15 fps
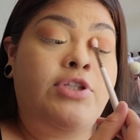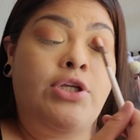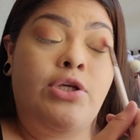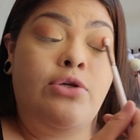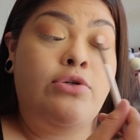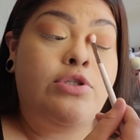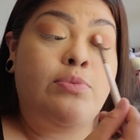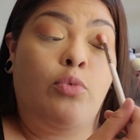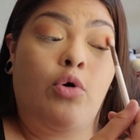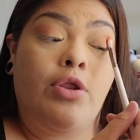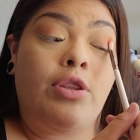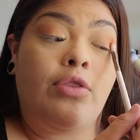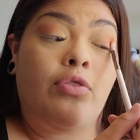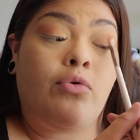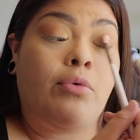to use more
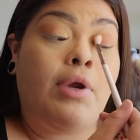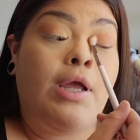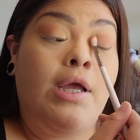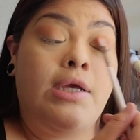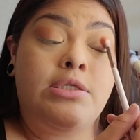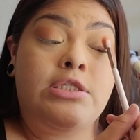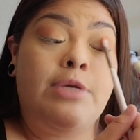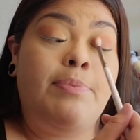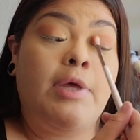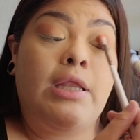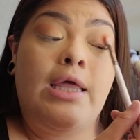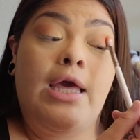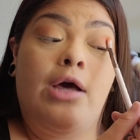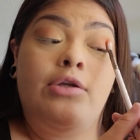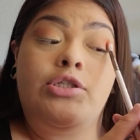than 3, because
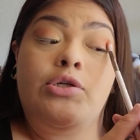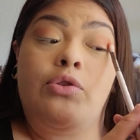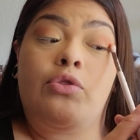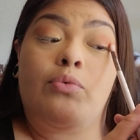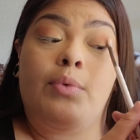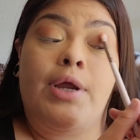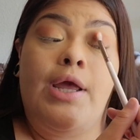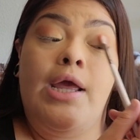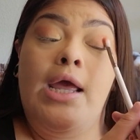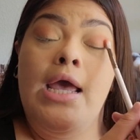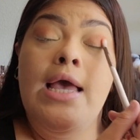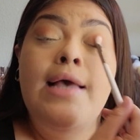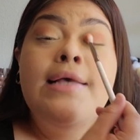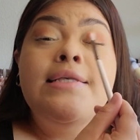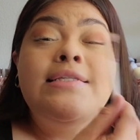typically I'll do 3,
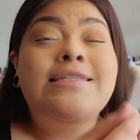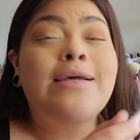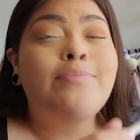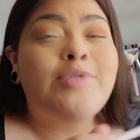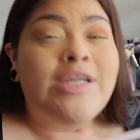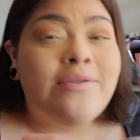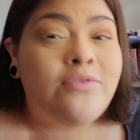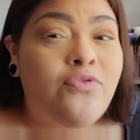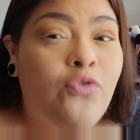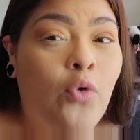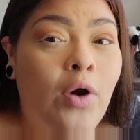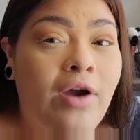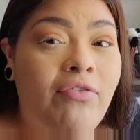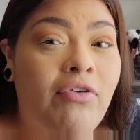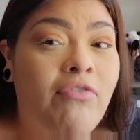sometimes
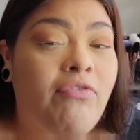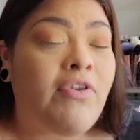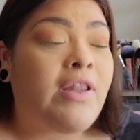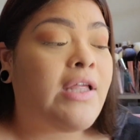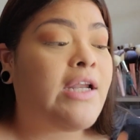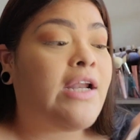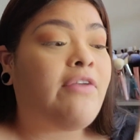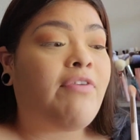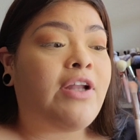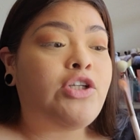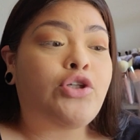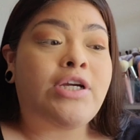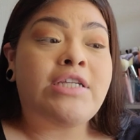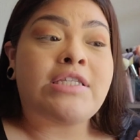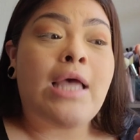4 if I'm feeling
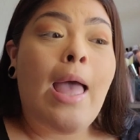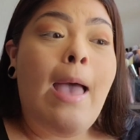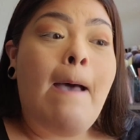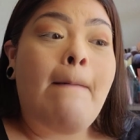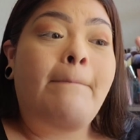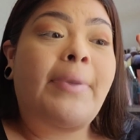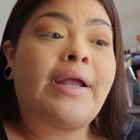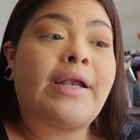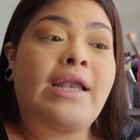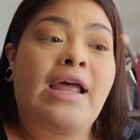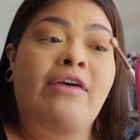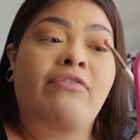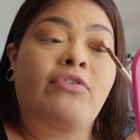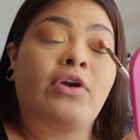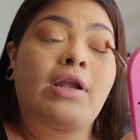adventurous, but
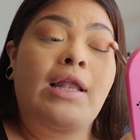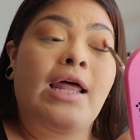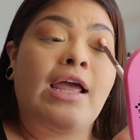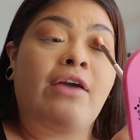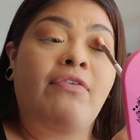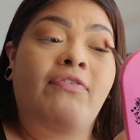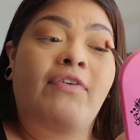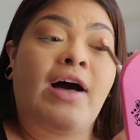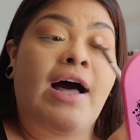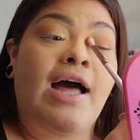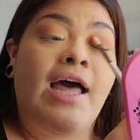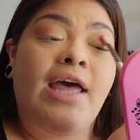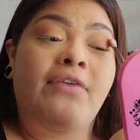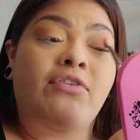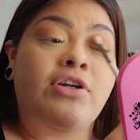never like
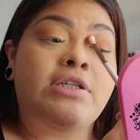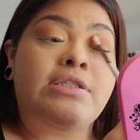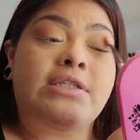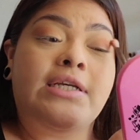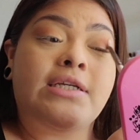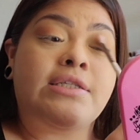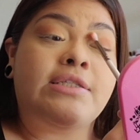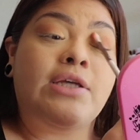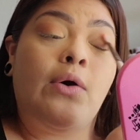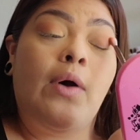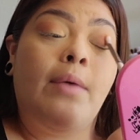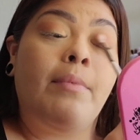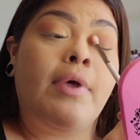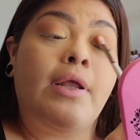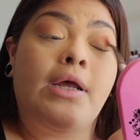5 or 6. So
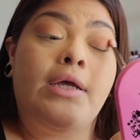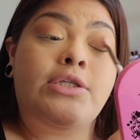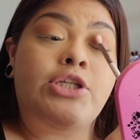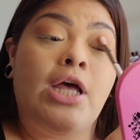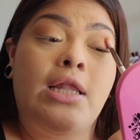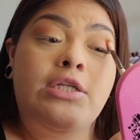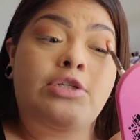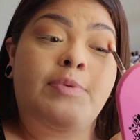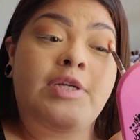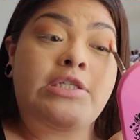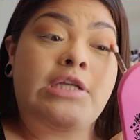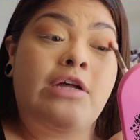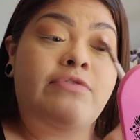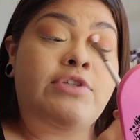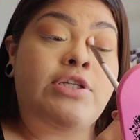I'm gonna challenge
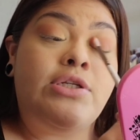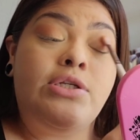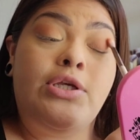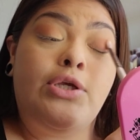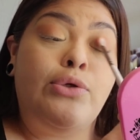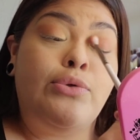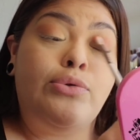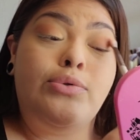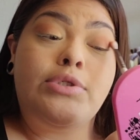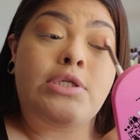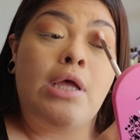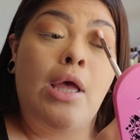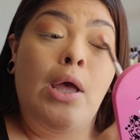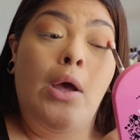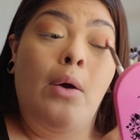myself to
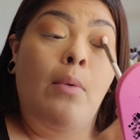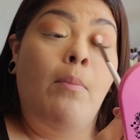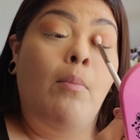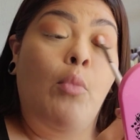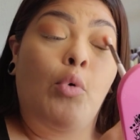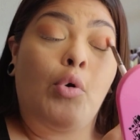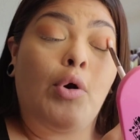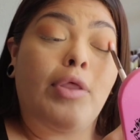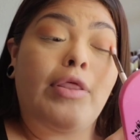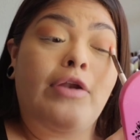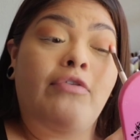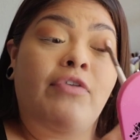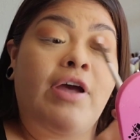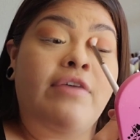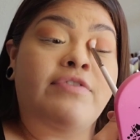use more
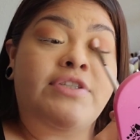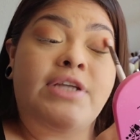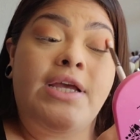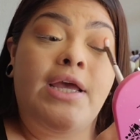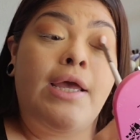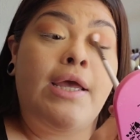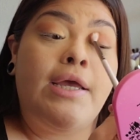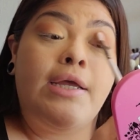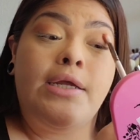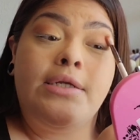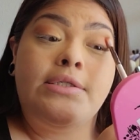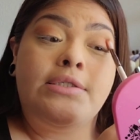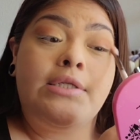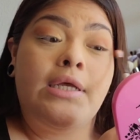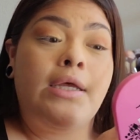than 5
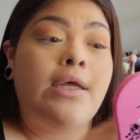shades.